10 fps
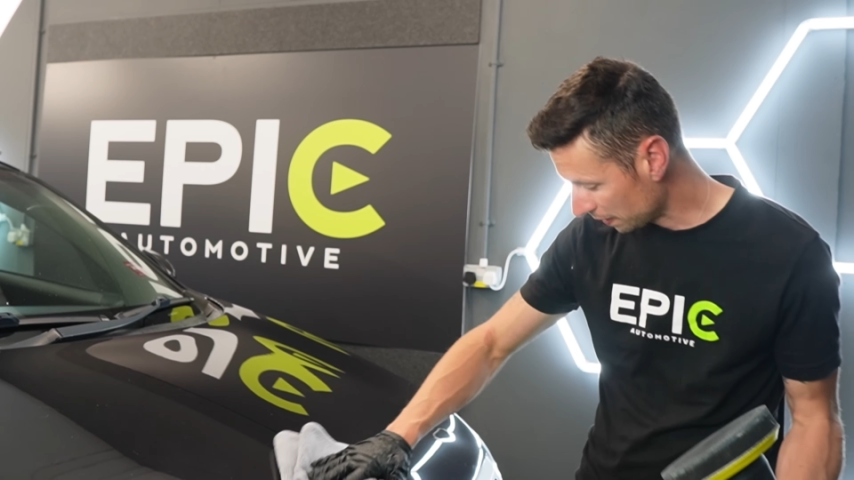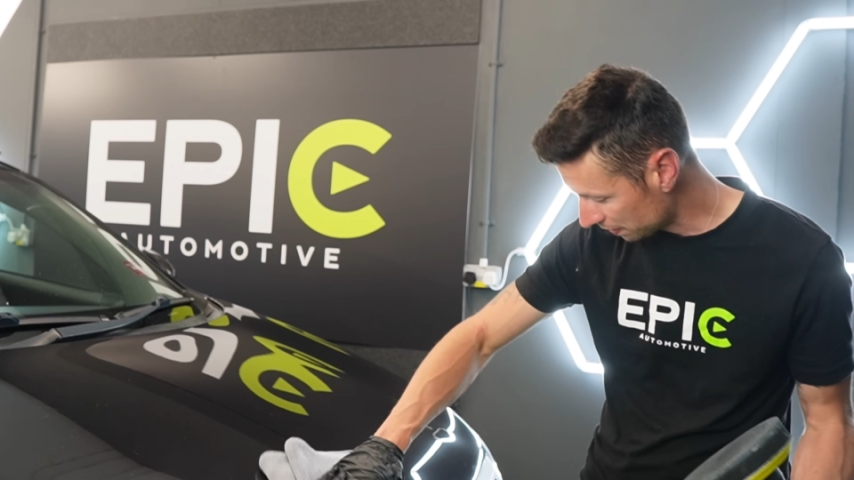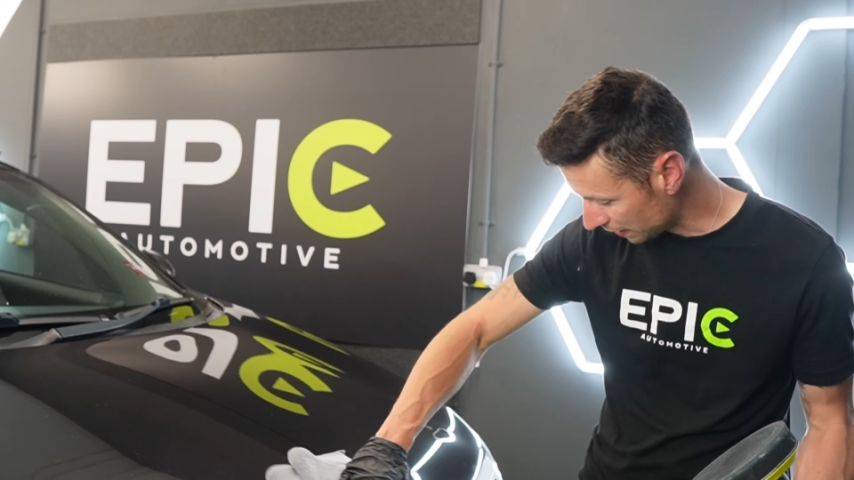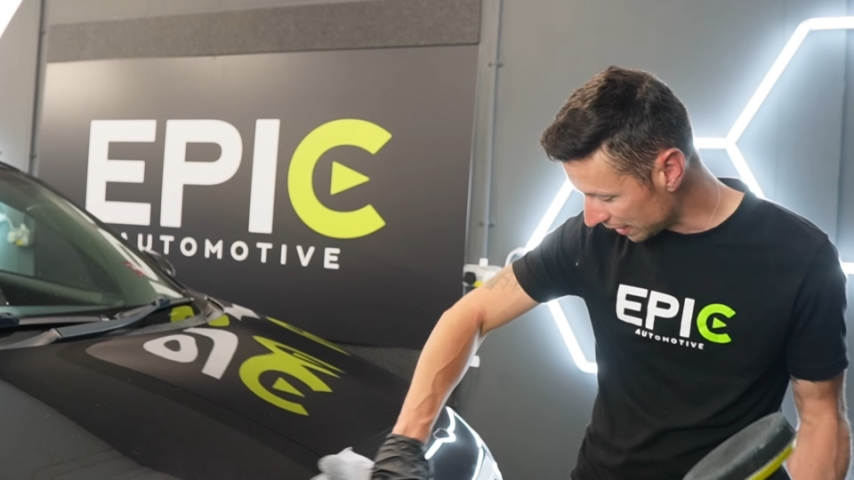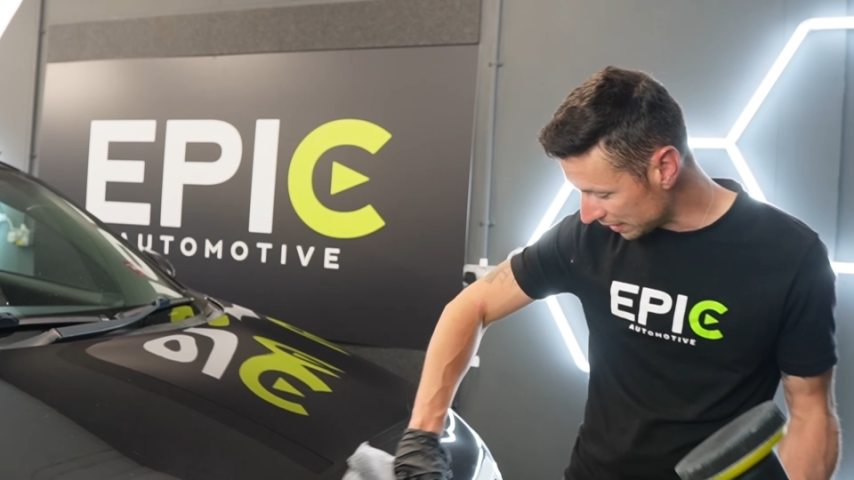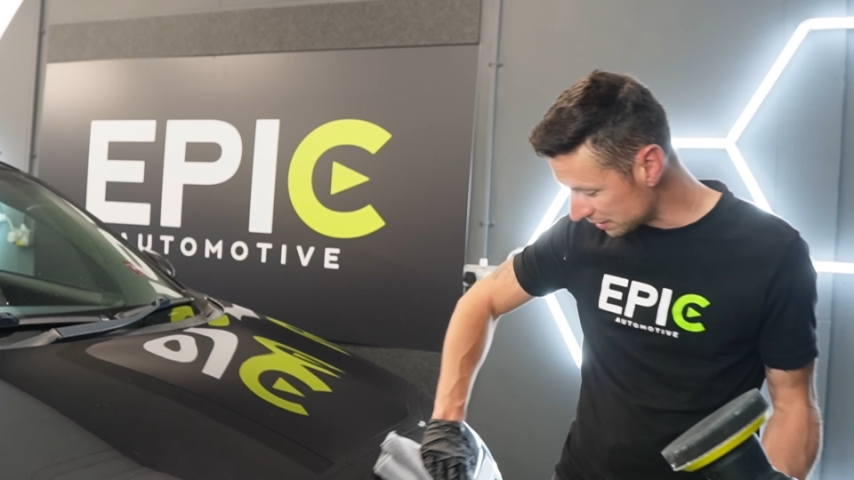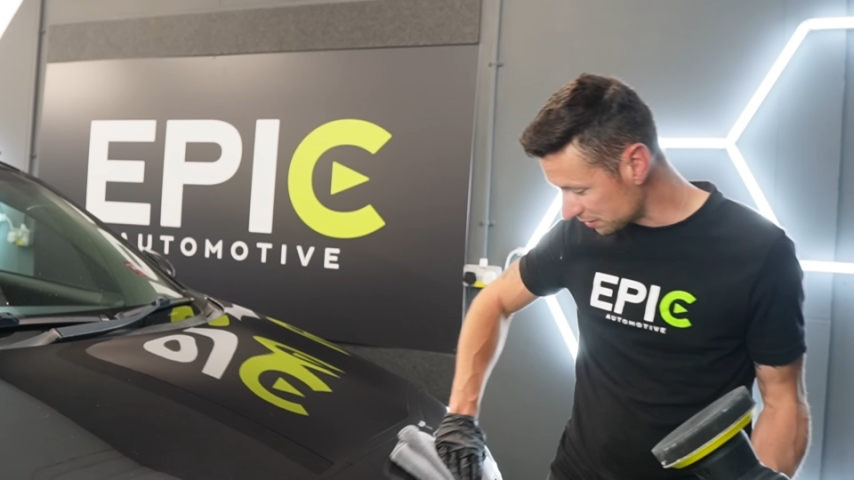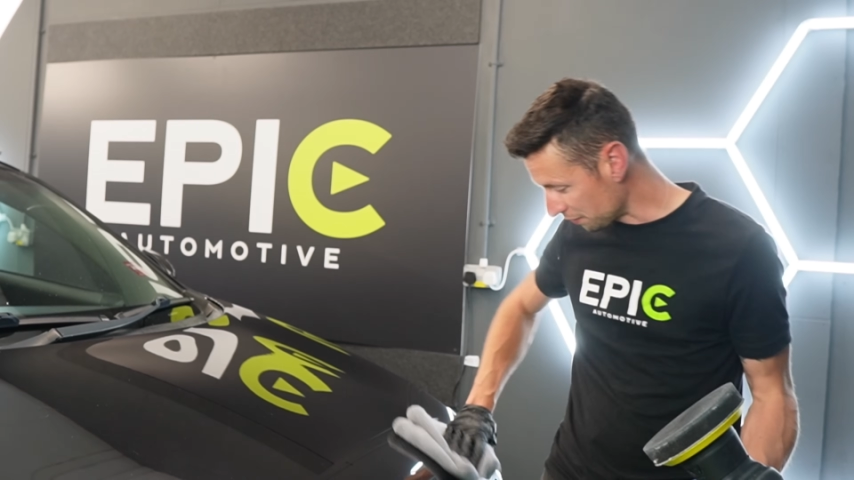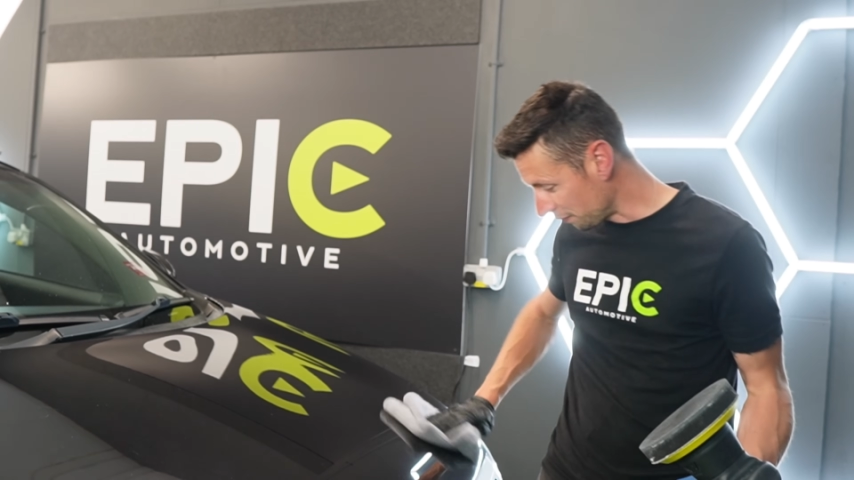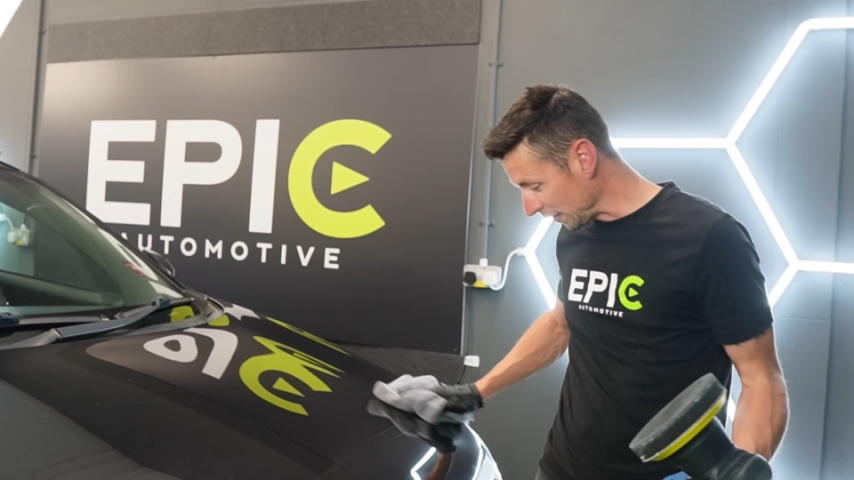That
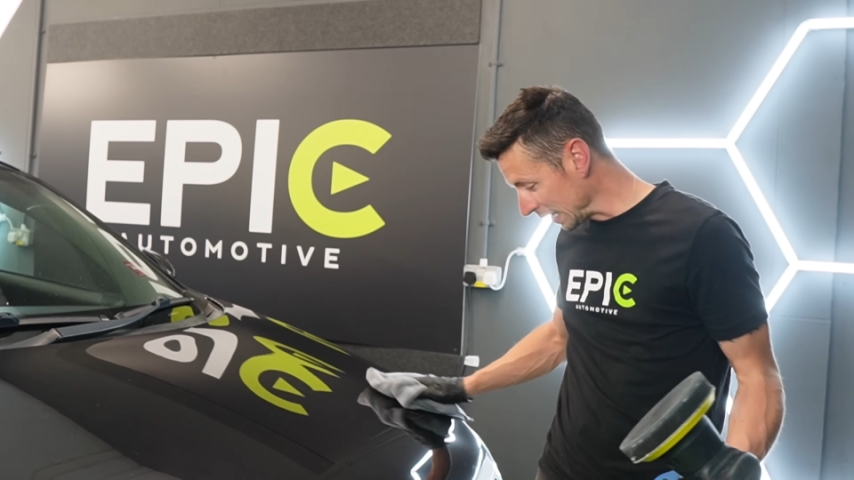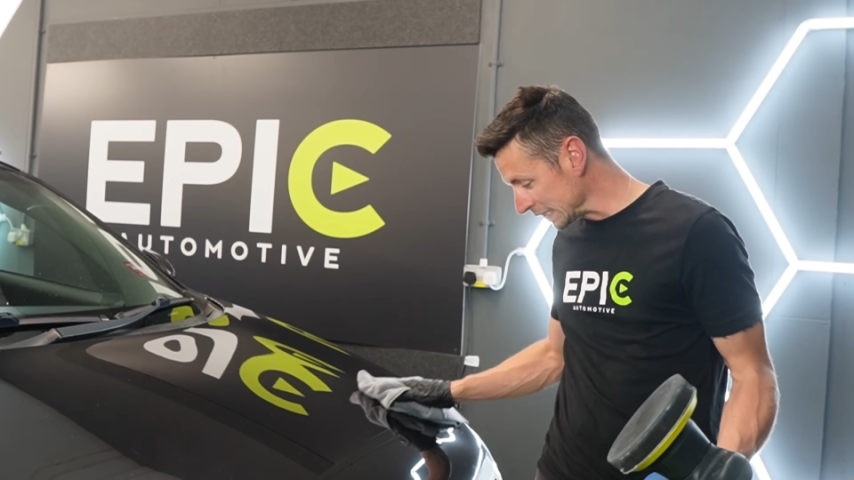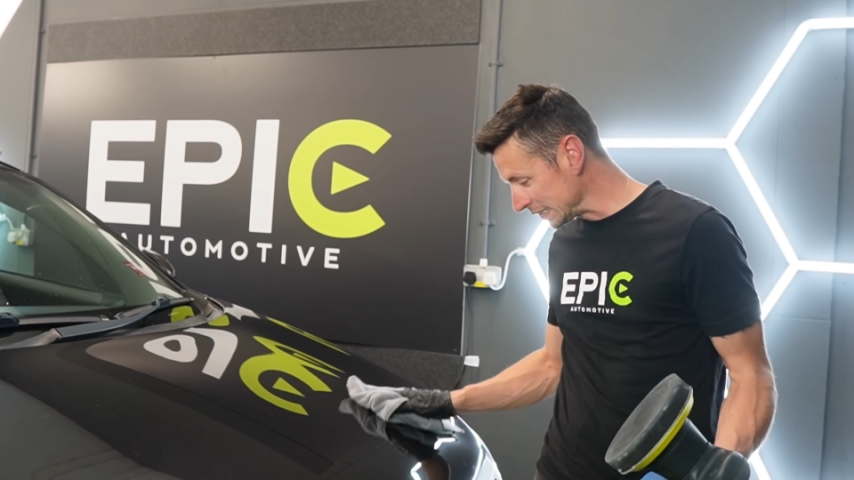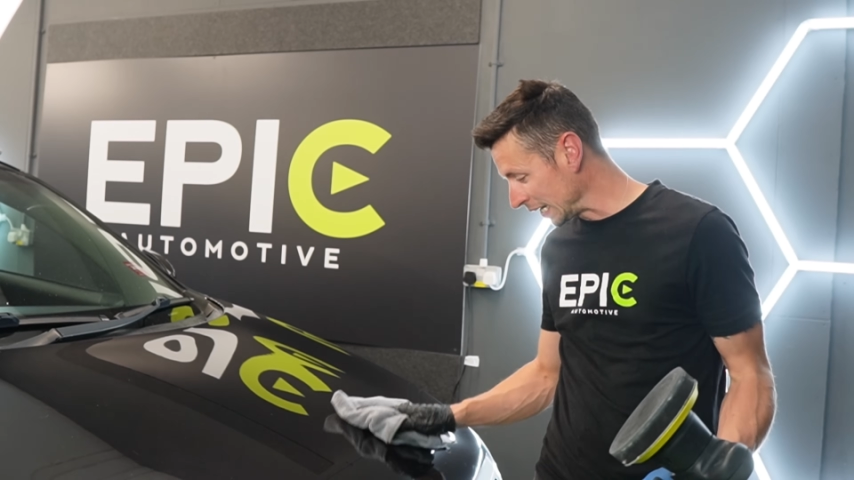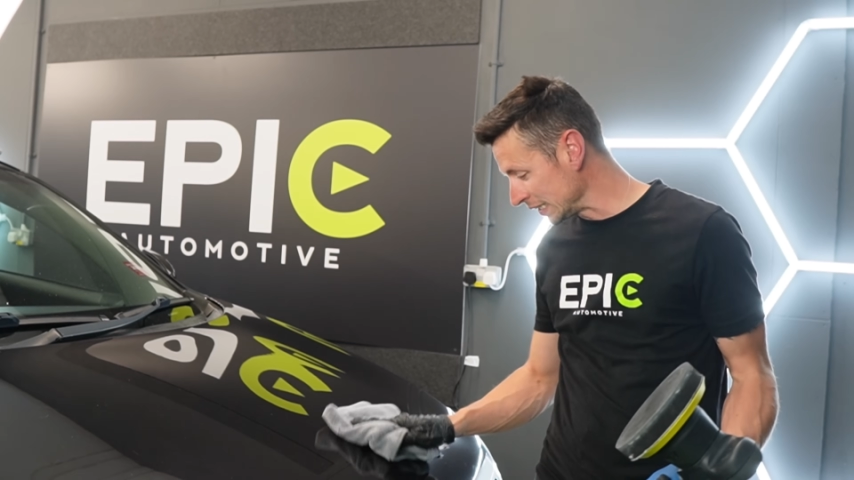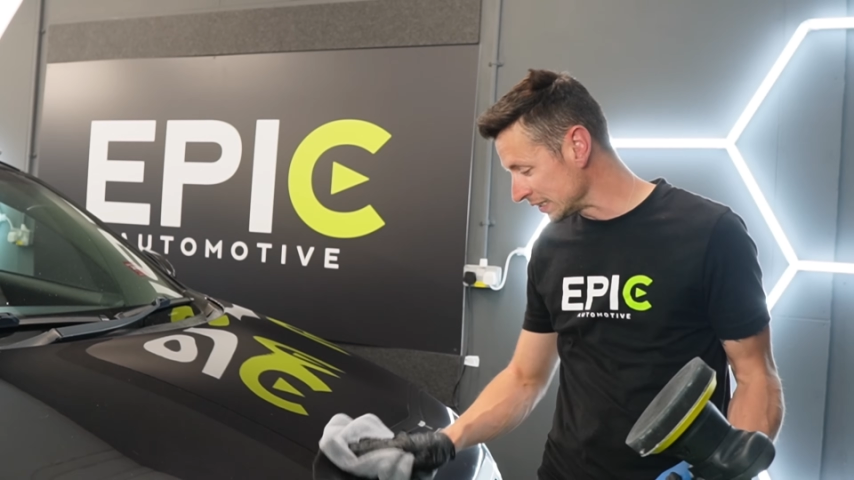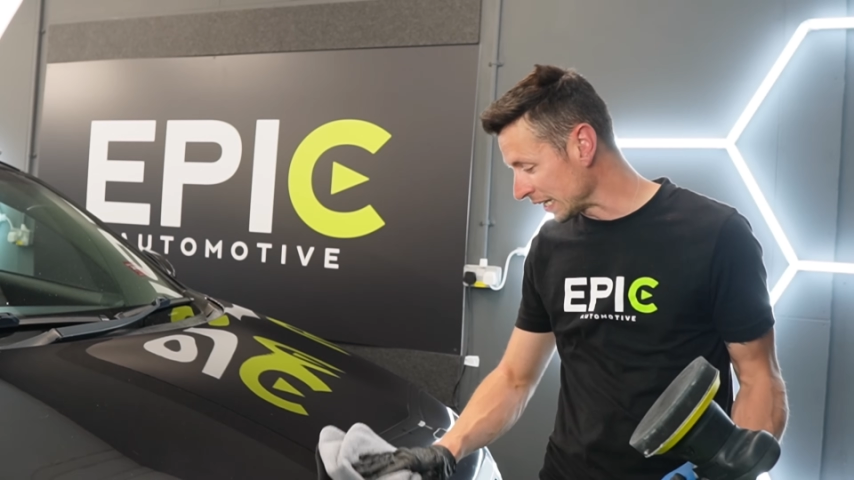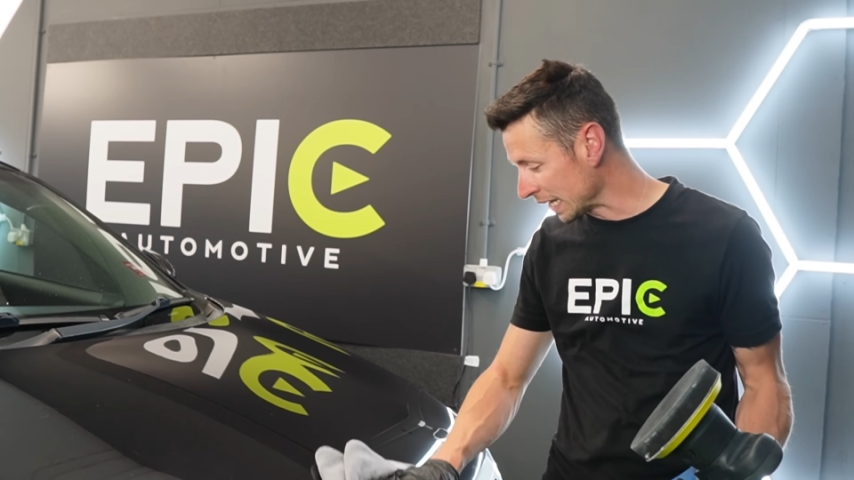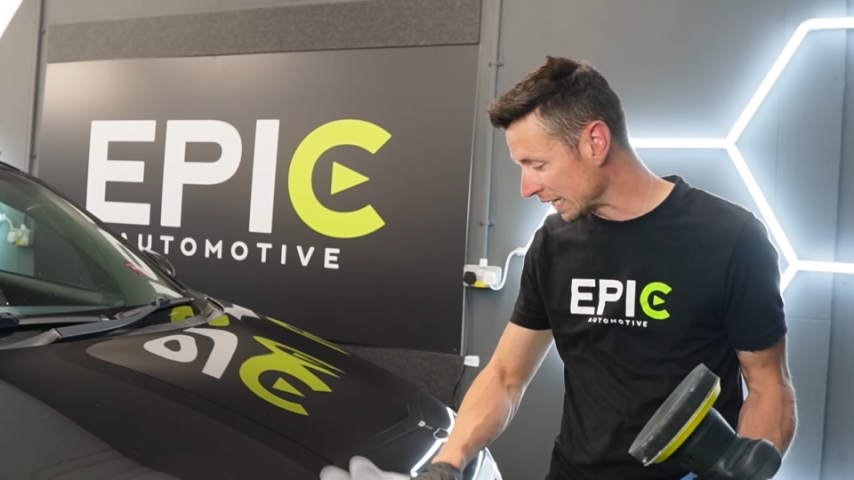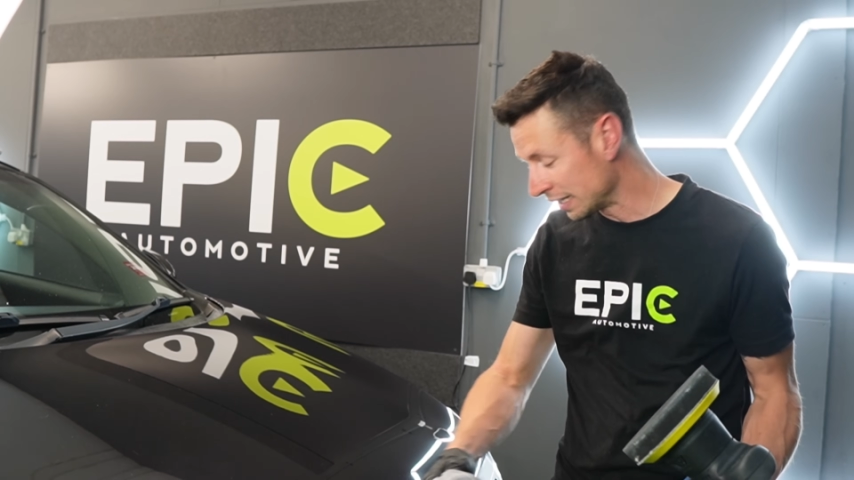is
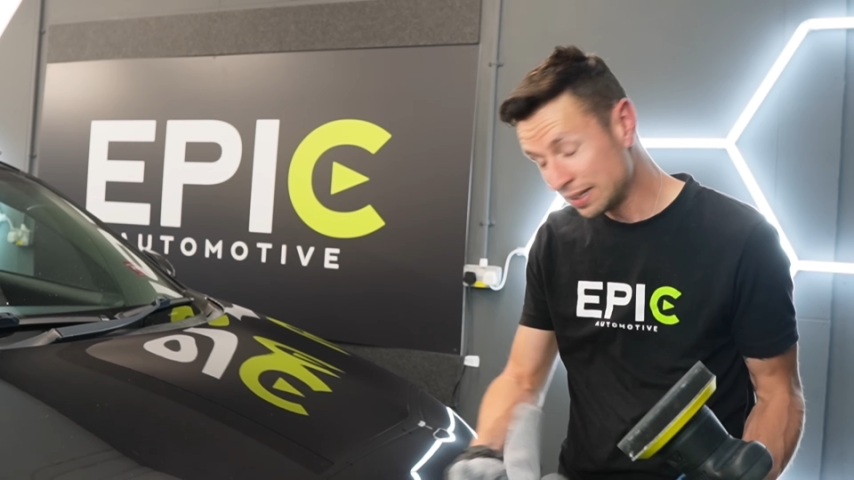fantastic.